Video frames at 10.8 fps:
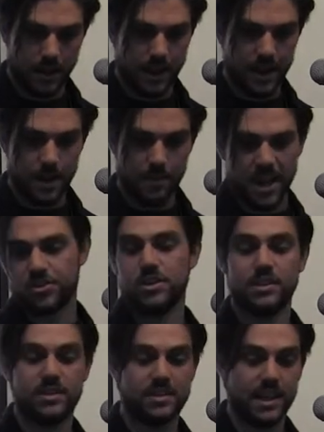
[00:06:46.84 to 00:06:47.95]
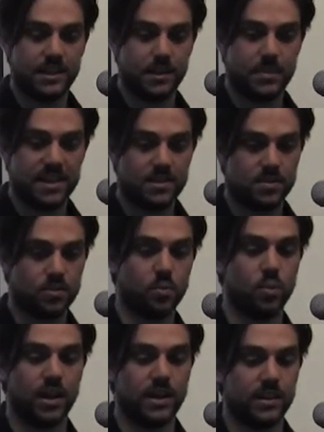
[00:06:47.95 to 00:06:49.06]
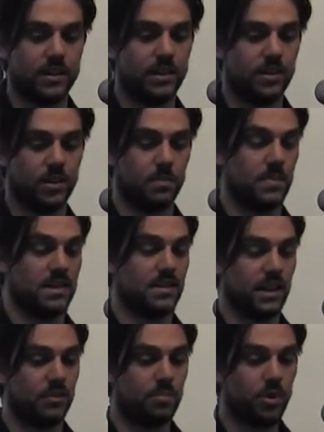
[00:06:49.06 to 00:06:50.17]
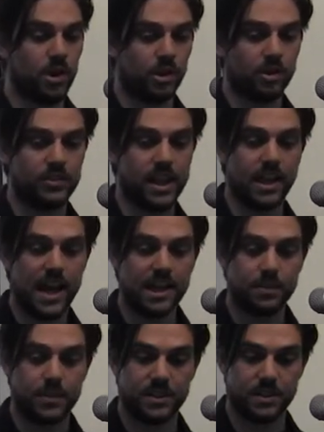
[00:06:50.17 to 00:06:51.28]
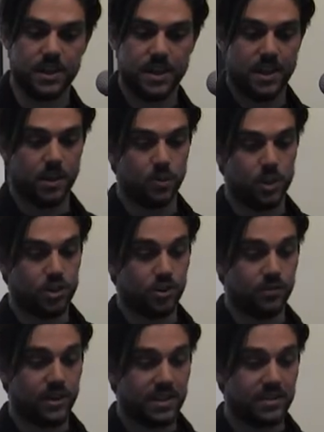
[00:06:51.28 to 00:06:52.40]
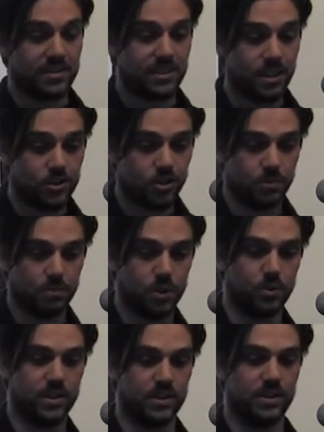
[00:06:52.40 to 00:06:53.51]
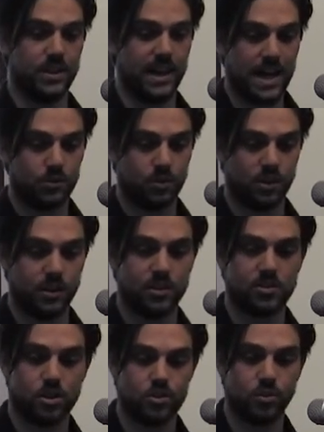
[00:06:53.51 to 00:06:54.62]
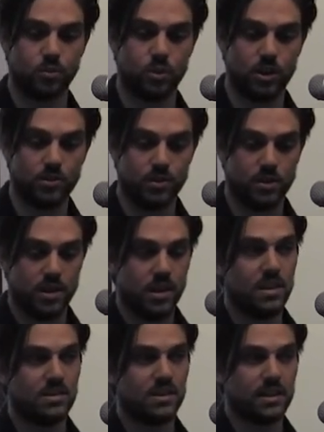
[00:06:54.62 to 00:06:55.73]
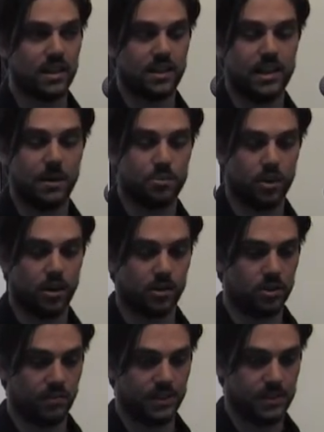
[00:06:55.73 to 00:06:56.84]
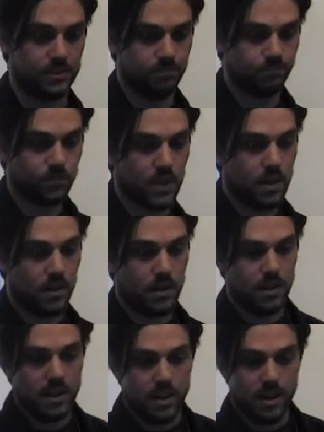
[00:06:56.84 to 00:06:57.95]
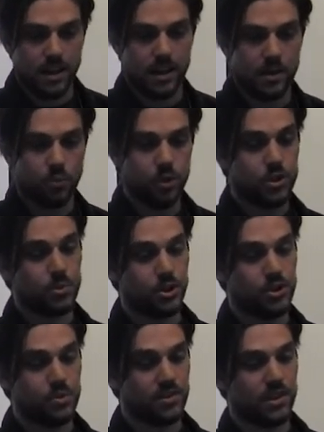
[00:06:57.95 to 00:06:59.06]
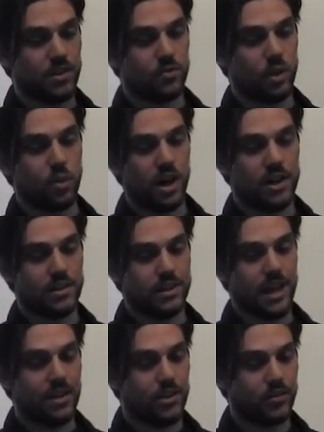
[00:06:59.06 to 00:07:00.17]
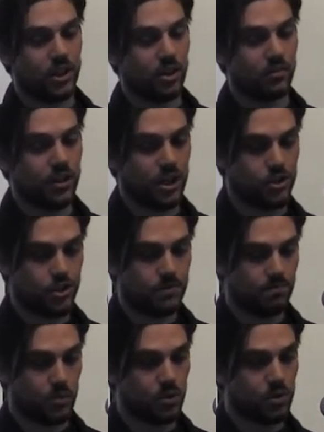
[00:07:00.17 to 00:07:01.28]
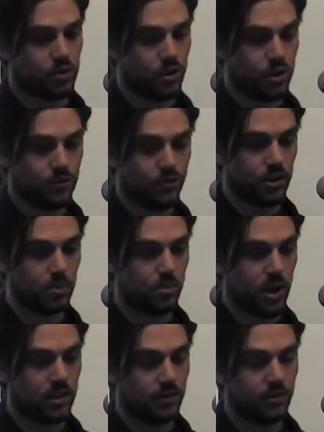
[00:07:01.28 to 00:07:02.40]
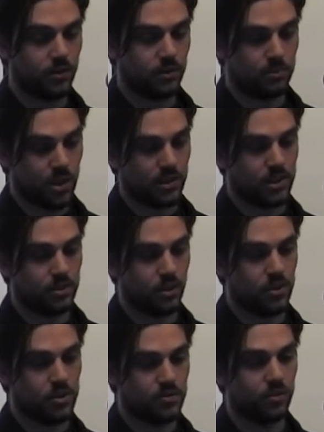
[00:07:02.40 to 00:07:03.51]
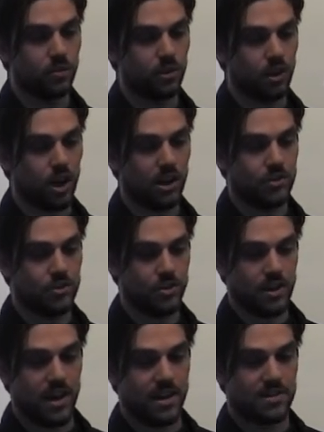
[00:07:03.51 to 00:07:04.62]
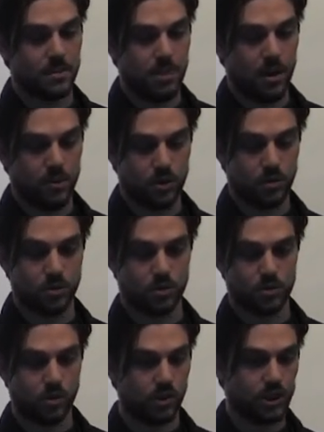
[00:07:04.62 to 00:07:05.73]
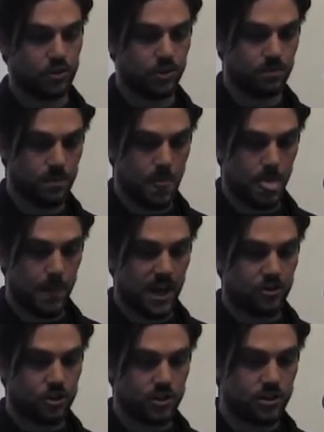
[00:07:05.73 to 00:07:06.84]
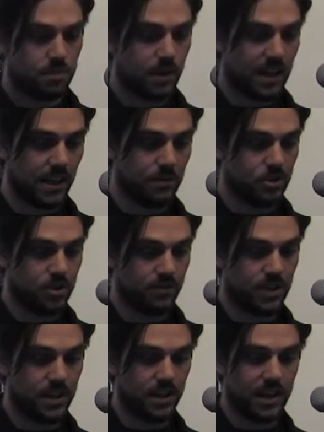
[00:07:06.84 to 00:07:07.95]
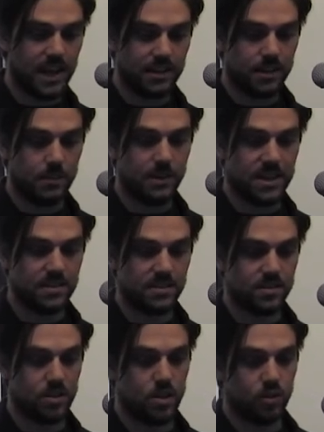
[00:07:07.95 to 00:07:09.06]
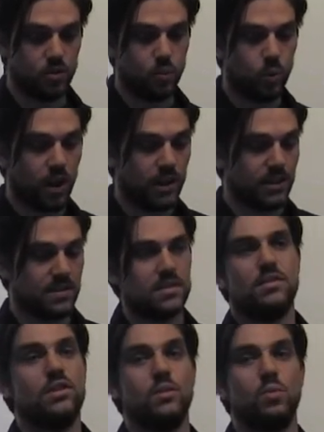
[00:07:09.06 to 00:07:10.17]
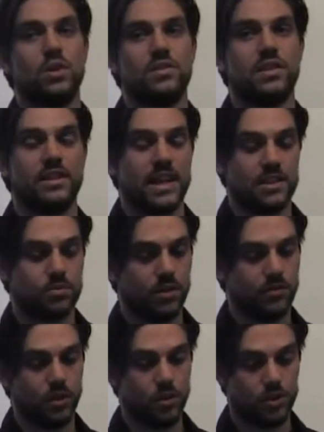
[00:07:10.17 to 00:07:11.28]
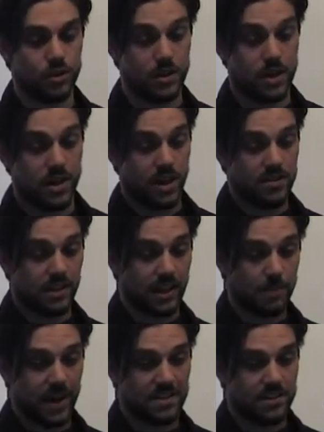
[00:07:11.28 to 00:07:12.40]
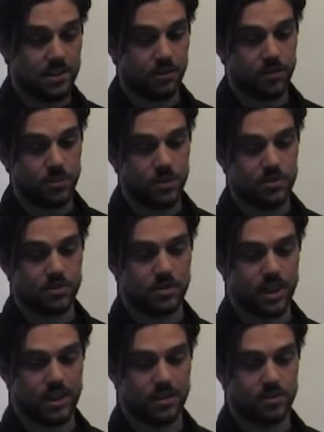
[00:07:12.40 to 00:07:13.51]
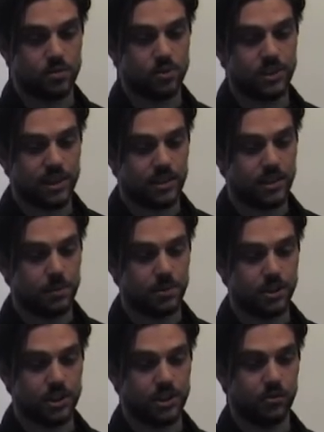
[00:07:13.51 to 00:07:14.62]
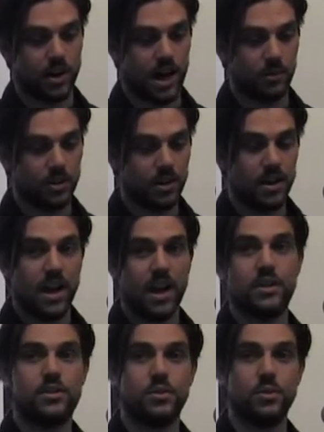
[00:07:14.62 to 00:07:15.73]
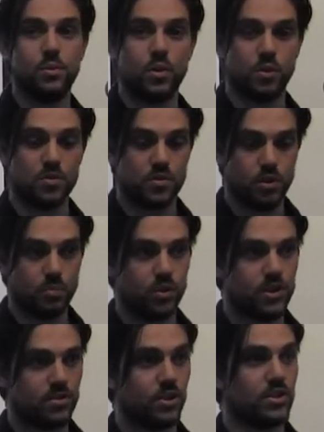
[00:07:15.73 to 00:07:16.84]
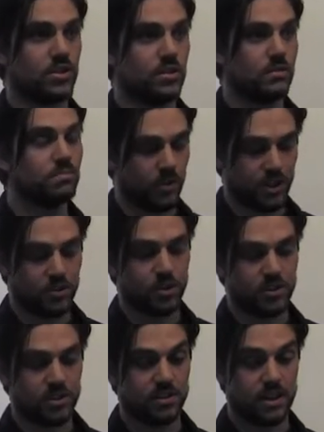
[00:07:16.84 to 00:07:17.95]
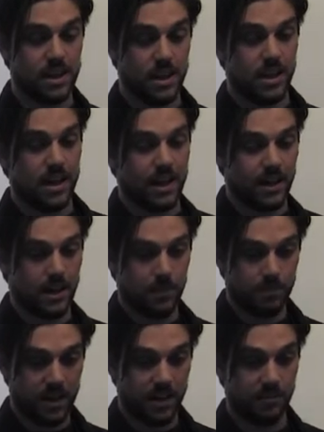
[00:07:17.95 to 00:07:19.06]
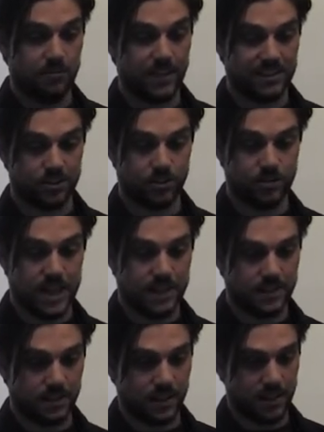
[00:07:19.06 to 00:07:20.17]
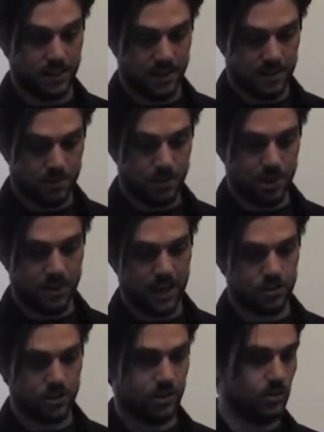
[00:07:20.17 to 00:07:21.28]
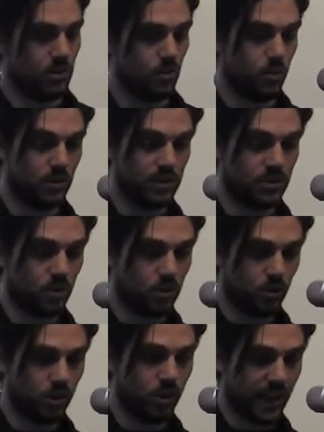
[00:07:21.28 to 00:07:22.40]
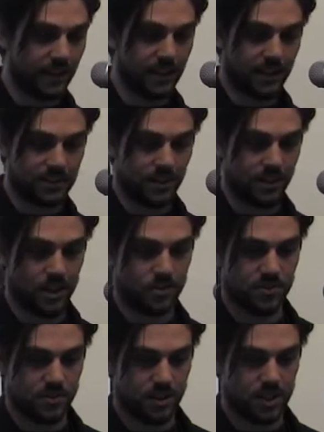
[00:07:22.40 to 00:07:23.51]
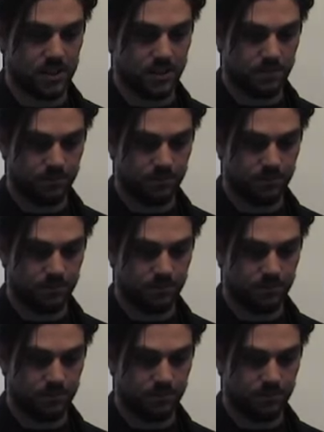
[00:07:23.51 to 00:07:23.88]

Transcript: Uh, actually, this laid the basis to what, in the, as a kind of product of the Enlightenment, in which the very distinction between the natural and the social world is exactly a product of it. Uh, which produced and required the othering of nature to search the practical, practical and useful knowledge as the power to control nature. Actually, this paradigm shift then laid the basis to what is the, was the Industrial Revolution as the capacity of human societies to dig deeper in the ground and to consume resources, resources at a, a faster rate. And in this period, actually, the so-called Great Acceleration started.